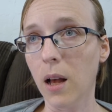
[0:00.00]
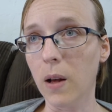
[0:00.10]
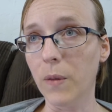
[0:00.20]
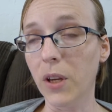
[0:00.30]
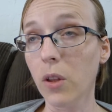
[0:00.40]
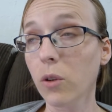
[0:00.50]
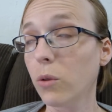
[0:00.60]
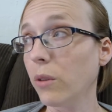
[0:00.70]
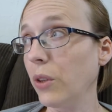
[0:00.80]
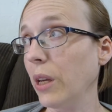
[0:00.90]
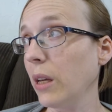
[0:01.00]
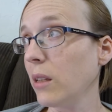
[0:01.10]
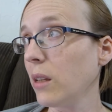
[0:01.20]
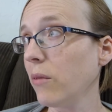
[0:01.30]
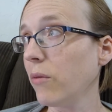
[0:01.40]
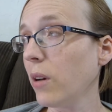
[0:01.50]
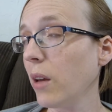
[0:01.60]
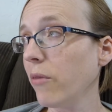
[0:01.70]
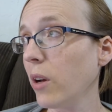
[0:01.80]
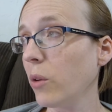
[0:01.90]
The other cool thing is
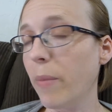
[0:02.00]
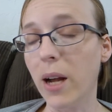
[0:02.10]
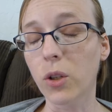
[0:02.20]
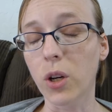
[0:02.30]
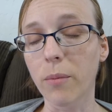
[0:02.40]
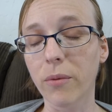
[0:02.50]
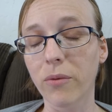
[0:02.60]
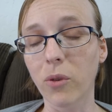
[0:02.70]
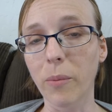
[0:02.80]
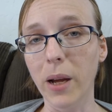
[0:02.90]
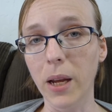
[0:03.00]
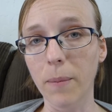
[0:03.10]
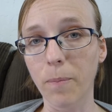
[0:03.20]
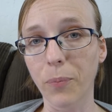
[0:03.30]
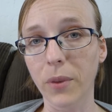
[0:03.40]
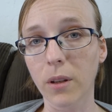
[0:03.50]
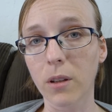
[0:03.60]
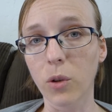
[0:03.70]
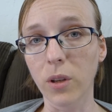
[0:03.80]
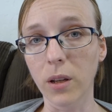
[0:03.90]
I found a backdrop for my
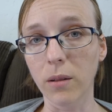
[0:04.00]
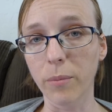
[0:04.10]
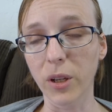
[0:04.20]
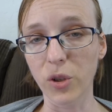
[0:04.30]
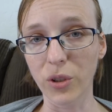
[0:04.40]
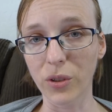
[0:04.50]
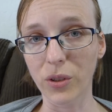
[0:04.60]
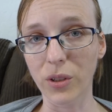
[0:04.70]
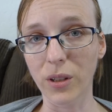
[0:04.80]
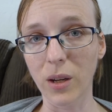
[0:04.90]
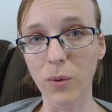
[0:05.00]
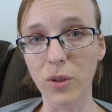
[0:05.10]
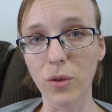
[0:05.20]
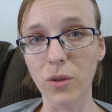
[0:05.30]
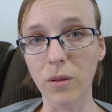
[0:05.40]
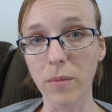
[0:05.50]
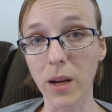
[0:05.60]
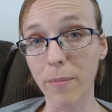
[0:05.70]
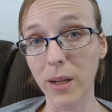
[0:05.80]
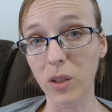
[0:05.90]
clothing pictures. I was using
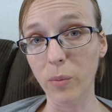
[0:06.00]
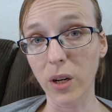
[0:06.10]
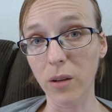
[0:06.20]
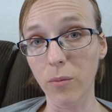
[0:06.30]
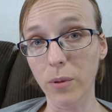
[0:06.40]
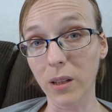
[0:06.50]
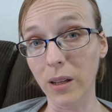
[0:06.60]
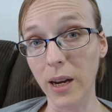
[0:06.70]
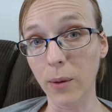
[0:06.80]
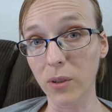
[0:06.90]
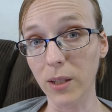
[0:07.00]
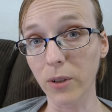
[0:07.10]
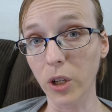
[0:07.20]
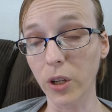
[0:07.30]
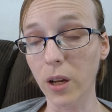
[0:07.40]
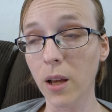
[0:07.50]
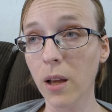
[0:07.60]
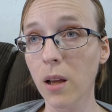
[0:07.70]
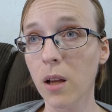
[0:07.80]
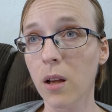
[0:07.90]
my bedspread, but the lighting was never good.
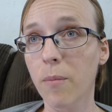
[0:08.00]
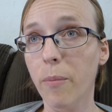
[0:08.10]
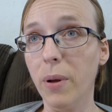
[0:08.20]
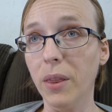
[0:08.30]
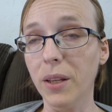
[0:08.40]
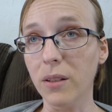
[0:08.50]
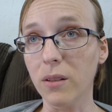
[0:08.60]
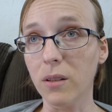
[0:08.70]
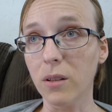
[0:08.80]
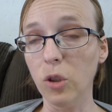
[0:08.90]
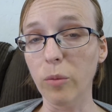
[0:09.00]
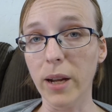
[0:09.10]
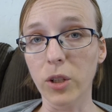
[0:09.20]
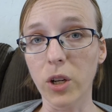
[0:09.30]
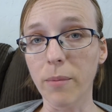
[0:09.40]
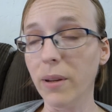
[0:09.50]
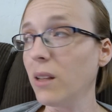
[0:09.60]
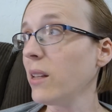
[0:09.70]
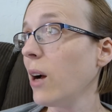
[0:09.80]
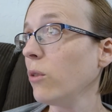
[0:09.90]
But this new backdrop
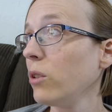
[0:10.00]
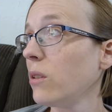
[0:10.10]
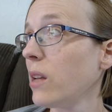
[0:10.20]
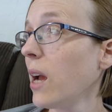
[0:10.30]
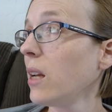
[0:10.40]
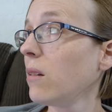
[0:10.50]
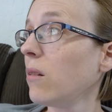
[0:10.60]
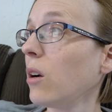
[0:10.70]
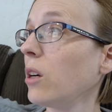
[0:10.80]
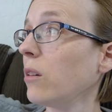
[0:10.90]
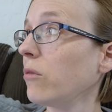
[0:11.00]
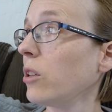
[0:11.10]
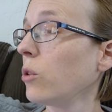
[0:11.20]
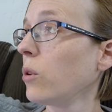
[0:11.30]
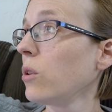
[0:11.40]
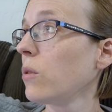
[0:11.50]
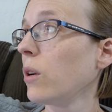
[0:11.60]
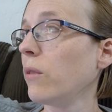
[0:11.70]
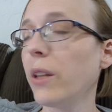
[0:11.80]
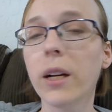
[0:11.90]
is outside, our front door is
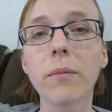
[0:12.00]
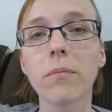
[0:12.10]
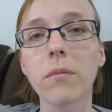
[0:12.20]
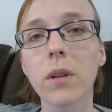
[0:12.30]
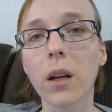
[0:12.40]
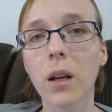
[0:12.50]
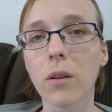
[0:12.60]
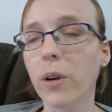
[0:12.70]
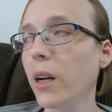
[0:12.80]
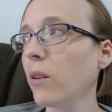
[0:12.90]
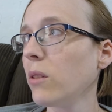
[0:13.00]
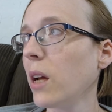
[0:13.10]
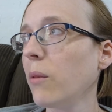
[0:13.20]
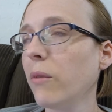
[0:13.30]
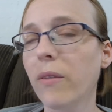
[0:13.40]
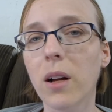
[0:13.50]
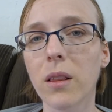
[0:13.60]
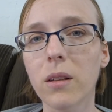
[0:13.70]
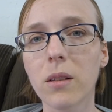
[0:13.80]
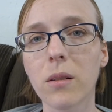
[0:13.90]
right over there, and right outside we've
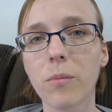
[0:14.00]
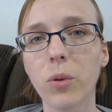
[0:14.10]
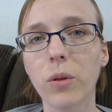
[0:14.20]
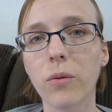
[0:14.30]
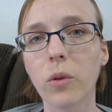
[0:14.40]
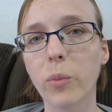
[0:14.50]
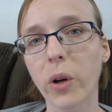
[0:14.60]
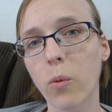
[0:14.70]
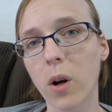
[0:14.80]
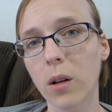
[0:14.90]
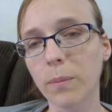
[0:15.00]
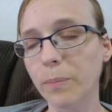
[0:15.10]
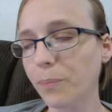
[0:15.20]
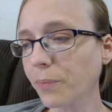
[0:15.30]
got this beautiful brick wall.